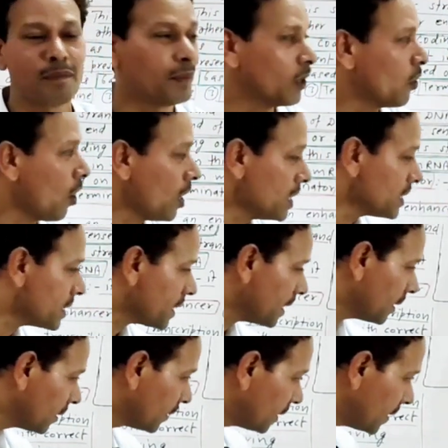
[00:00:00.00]
because
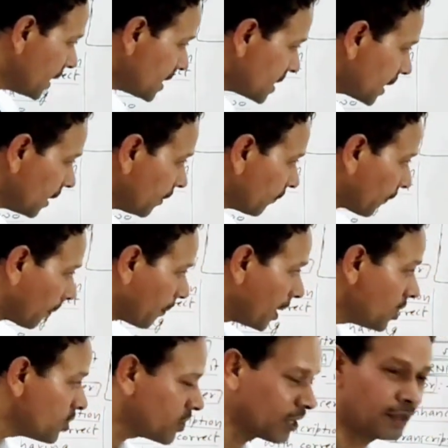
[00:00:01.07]
this
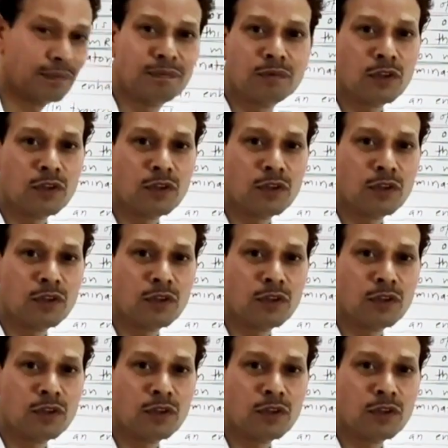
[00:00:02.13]
information